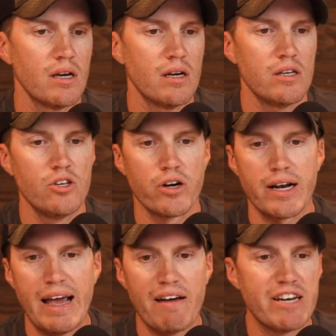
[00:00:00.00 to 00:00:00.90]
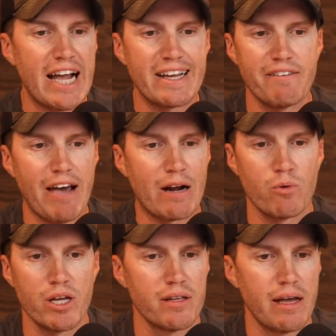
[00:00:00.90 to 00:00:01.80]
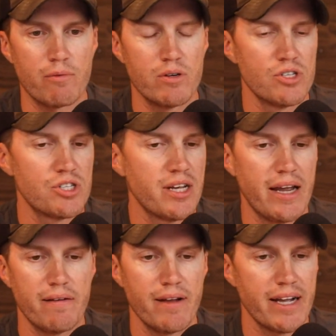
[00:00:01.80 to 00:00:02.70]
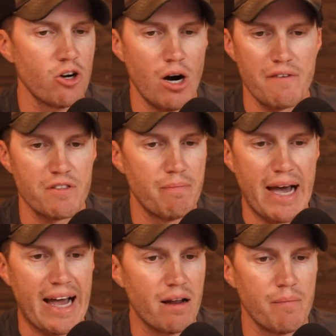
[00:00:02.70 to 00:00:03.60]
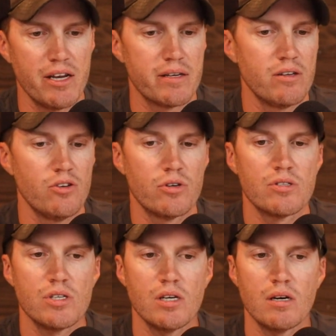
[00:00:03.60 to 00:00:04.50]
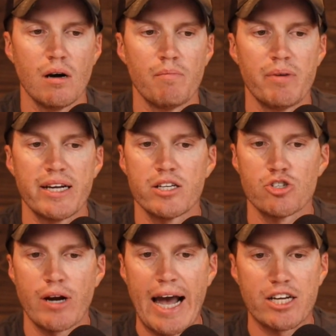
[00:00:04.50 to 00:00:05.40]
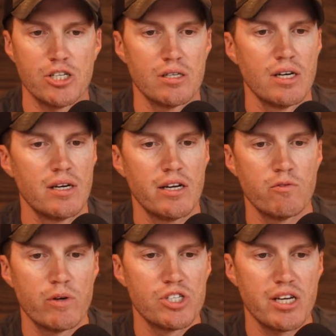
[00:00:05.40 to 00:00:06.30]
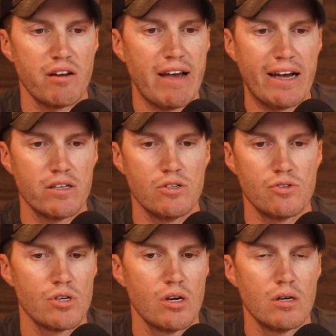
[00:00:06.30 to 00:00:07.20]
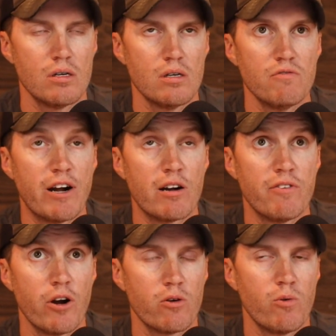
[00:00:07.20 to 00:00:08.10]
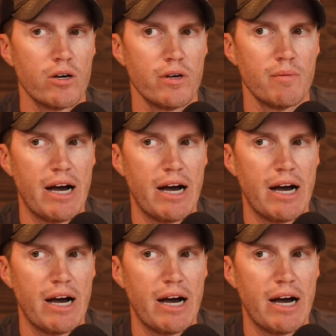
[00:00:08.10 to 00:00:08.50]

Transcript: you're going to have negative equity in that real estate like off the bat. I mean, it, you could see a, a big contraction in real estate values very very quickly in my